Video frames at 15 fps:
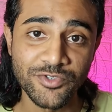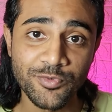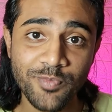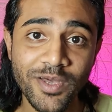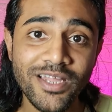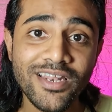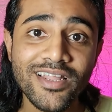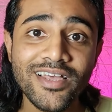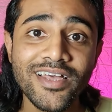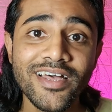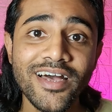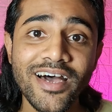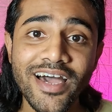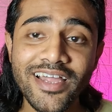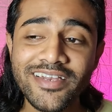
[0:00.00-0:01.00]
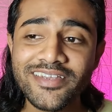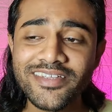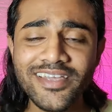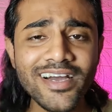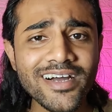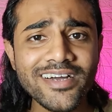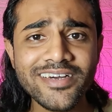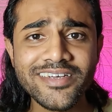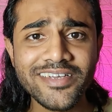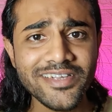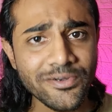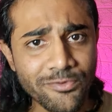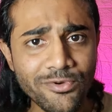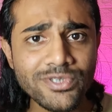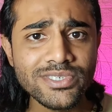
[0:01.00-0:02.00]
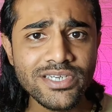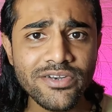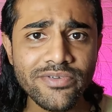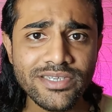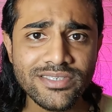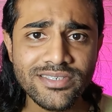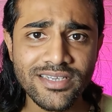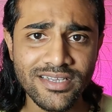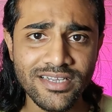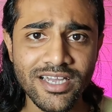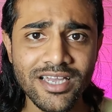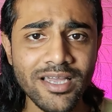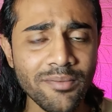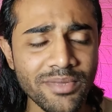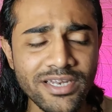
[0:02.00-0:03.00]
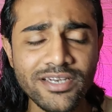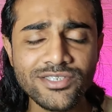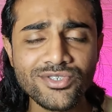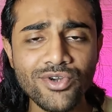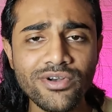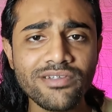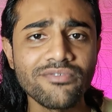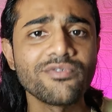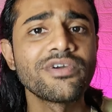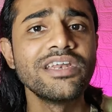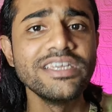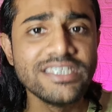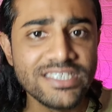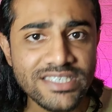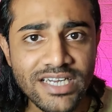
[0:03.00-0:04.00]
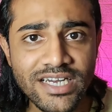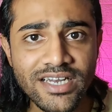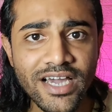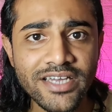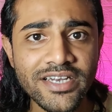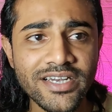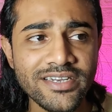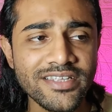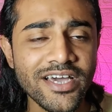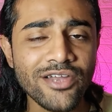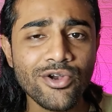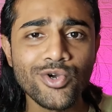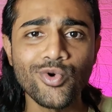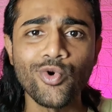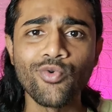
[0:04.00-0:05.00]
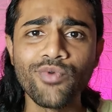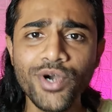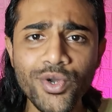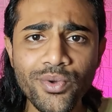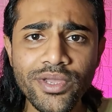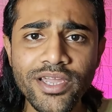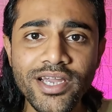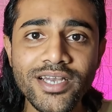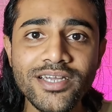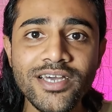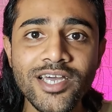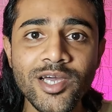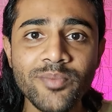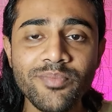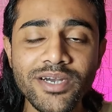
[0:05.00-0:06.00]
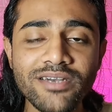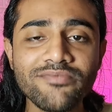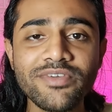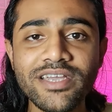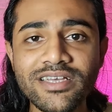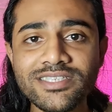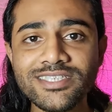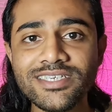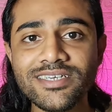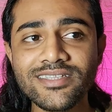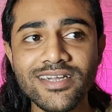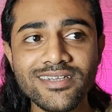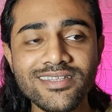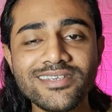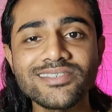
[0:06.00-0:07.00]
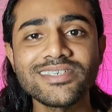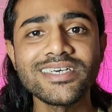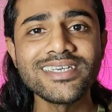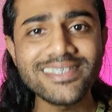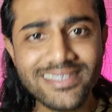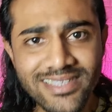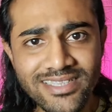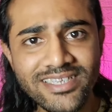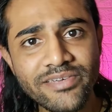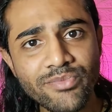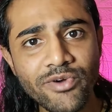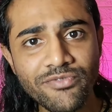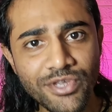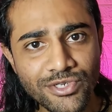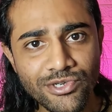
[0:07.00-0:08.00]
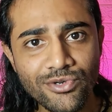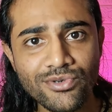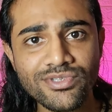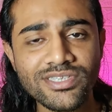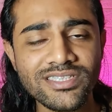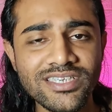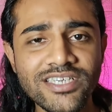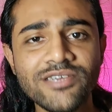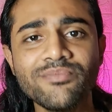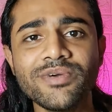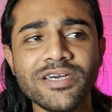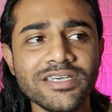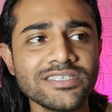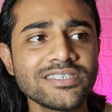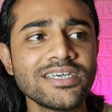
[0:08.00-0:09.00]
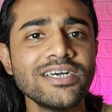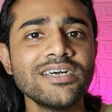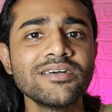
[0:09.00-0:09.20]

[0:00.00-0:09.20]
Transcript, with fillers: spell and yeah it was interesting i mean it's not cliched and it, they are not overdoing it but we can see that this is the theme of the show the theme is